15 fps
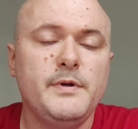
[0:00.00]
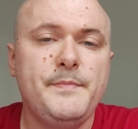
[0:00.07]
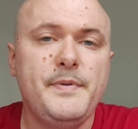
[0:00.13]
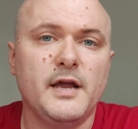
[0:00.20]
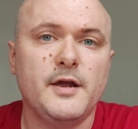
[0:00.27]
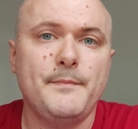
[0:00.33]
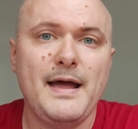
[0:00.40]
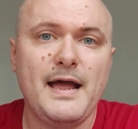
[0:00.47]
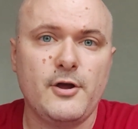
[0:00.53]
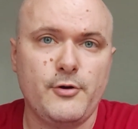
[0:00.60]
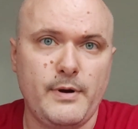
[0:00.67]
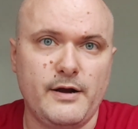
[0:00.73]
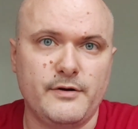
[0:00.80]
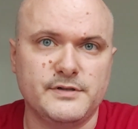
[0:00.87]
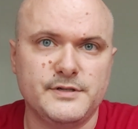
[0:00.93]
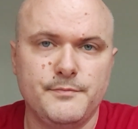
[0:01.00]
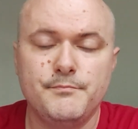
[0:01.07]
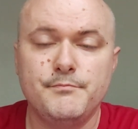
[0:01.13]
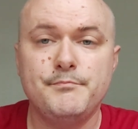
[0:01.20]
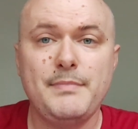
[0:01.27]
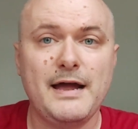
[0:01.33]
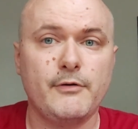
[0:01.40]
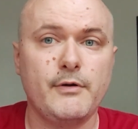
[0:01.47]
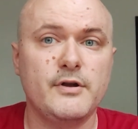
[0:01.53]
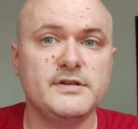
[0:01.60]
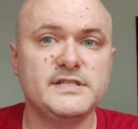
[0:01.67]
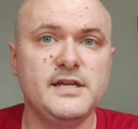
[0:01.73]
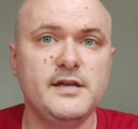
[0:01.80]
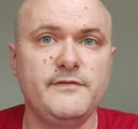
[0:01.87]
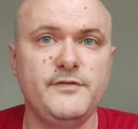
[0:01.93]
we pick a background.
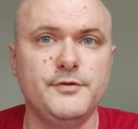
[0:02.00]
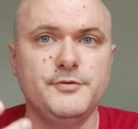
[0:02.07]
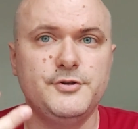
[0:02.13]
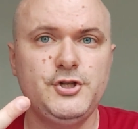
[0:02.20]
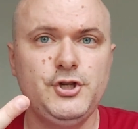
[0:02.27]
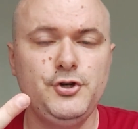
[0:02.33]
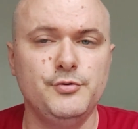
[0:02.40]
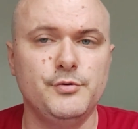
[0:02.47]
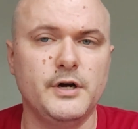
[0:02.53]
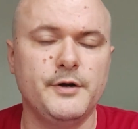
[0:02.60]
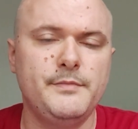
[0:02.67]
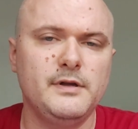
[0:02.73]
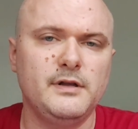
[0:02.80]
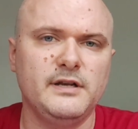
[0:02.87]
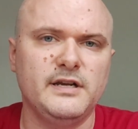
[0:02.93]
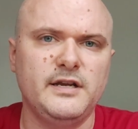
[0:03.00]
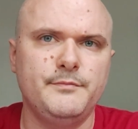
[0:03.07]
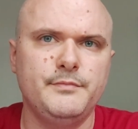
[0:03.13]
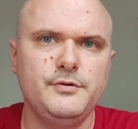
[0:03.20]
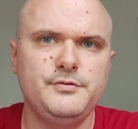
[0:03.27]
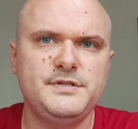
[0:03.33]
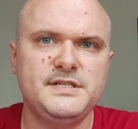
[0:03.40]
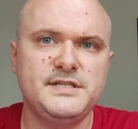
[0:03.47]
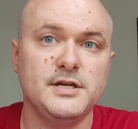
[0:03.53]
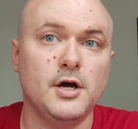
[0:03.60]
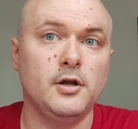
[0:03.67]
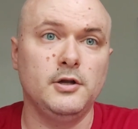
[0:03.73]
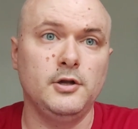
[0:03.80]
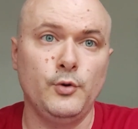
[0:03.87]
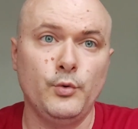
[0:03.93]
Backgrounds give you 2 ability boosts,
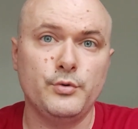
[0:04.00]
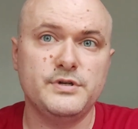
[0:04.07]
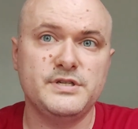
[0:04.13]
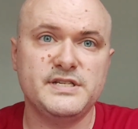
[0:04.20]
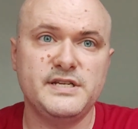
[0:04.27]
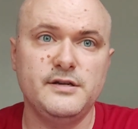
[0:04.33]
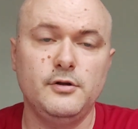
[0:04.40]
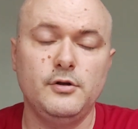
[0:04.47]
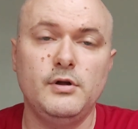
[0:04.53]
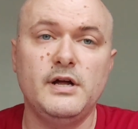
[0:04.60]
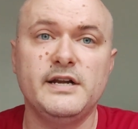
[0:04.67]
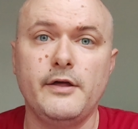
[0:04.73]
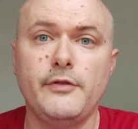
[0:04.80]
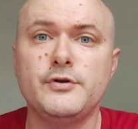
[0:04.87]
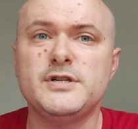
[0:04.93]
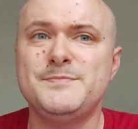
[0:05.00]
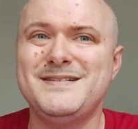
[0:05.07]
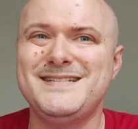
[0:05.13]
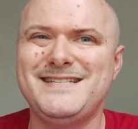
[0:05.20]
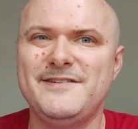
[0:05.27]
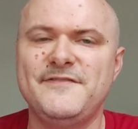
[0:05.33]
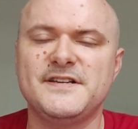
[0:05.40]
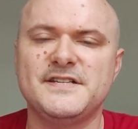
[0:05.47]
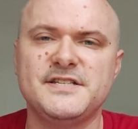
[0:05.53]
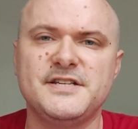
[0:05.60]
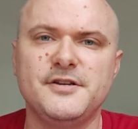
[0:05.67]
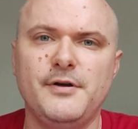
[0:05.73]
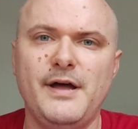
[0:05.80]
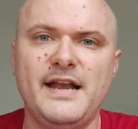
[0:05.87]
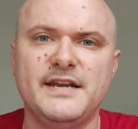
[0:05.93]
a lore skill, another specific
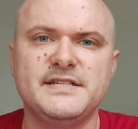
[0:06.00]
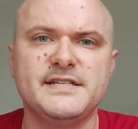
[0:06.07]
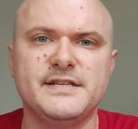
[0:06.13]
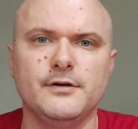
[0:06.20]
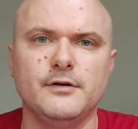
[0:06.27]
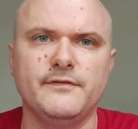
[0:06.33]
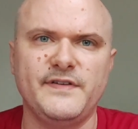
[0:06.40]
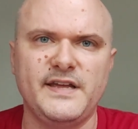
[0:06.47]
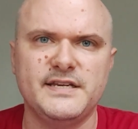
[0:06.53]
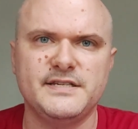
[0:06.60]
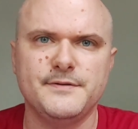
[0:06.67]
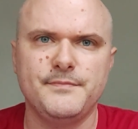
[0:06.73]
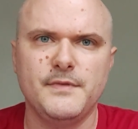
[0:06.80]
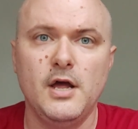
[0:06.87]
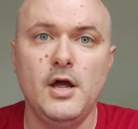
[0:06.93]
skill, and a skill feat.